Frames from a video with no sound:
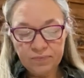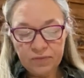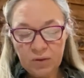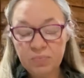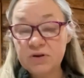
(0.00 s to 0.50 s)

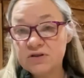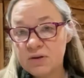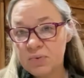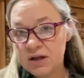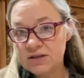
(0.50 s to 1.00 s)
builds
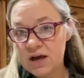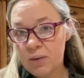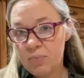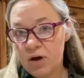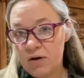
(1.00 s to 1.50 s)
up on
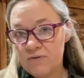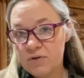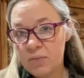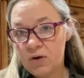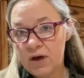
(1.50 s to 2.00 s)
top of the
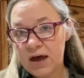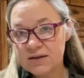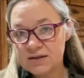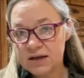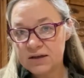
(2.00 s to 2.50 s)
milk
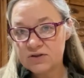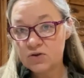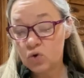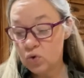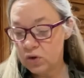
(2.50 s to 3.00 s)
as it's
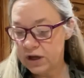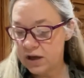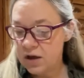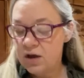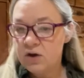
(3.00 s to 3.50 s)
cooling.
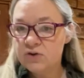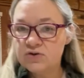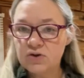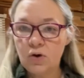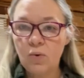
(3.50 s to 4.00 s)

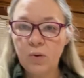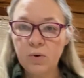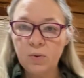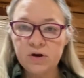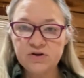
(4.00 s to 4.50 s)
So what we
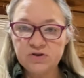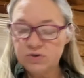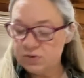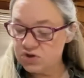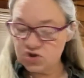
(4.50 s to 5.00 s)
want to do
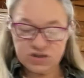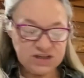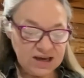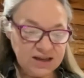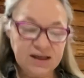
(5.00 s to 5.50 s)
is just
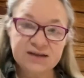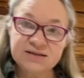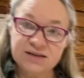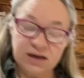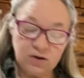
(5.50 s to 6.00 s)
take that
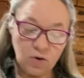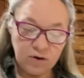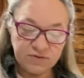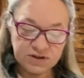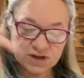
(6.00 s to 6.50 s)
skin
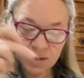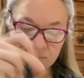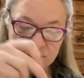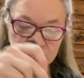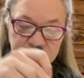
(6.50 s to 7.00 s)
off the top of
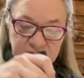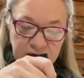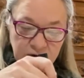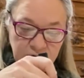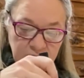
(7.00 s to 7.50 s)
the
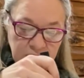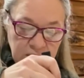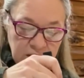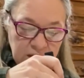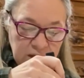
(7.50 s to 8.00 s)
container,
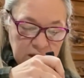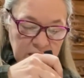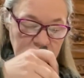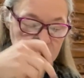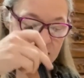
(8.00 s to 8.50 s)

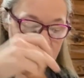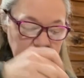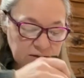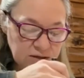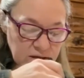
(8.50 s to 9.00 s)

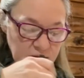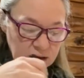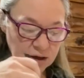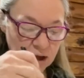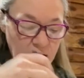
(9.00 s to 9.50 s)
and
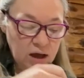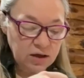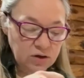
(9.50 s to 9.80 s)
I'm